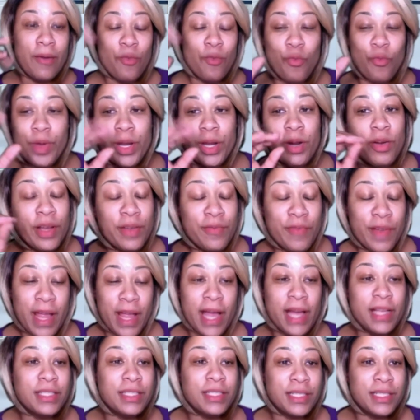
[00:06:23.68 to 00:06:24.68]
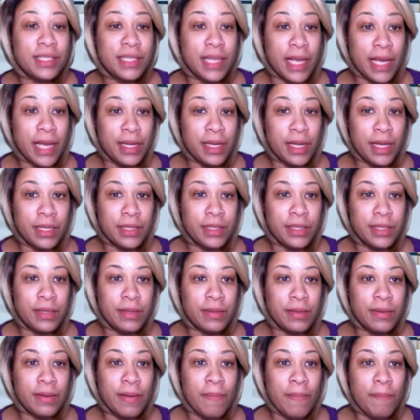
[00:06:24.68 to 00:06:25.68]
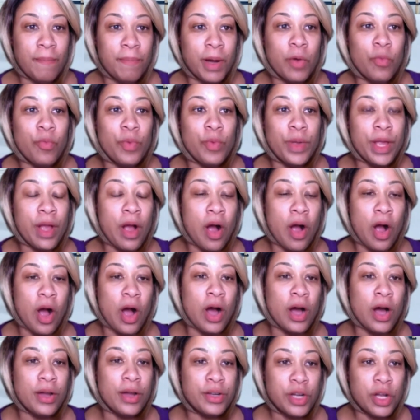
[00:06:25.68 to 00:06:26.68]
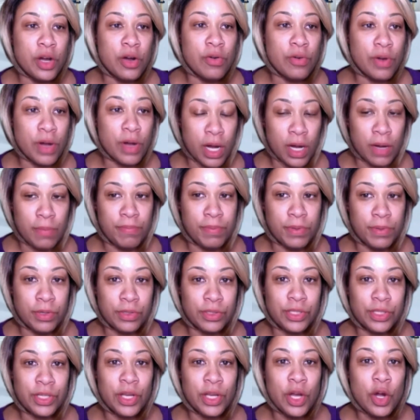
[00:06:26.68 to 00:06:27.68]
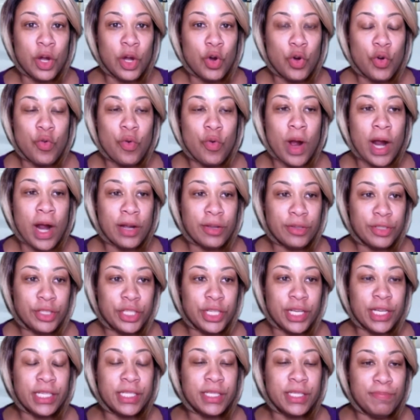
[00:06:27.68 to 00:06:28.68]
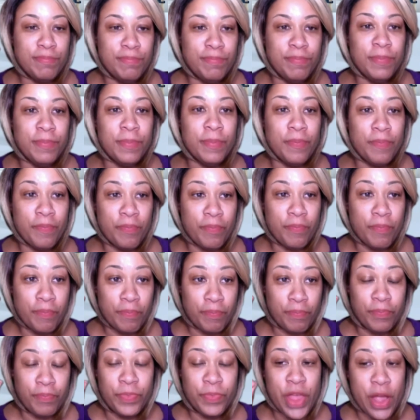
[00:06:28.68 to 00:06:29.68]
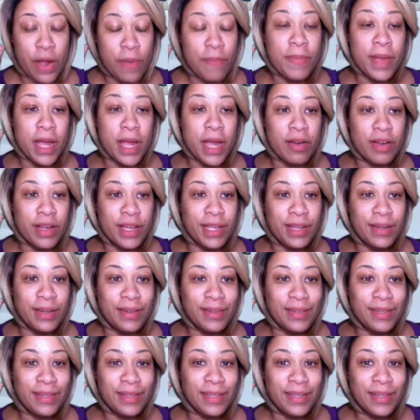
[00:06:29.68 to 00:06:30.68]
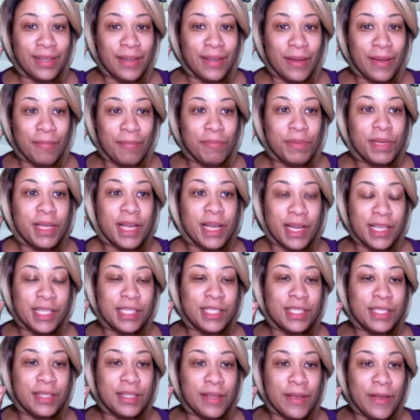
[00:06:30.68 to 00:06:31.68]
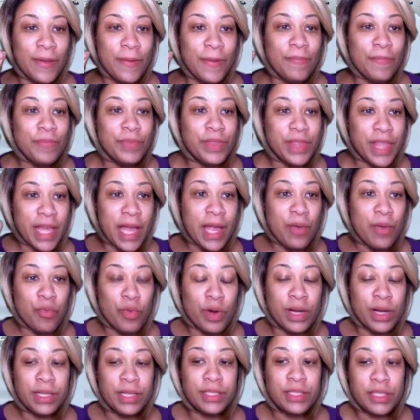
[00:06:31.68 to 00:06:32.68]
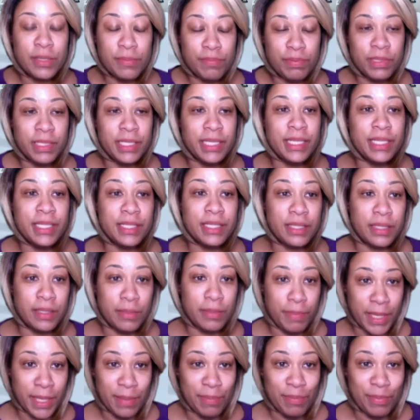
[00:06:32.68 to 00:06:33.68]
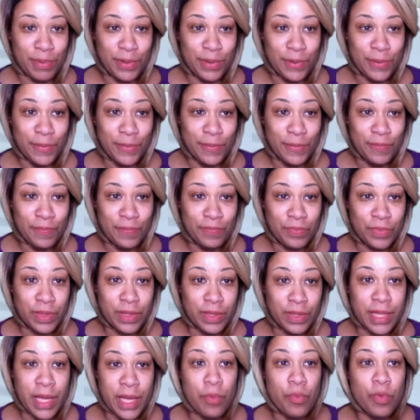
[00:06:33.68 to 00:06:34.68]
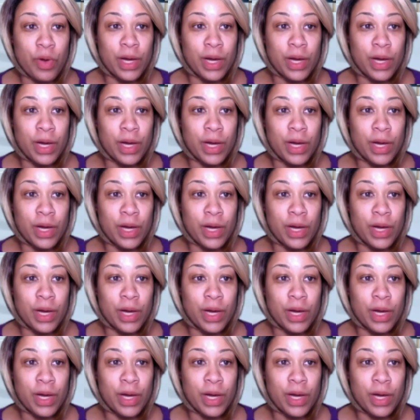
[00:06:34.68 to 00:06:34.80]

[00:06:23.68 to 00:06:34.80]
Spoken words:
we don't even have to say nothing, but we all know couples who are they're married because they want to please the people. We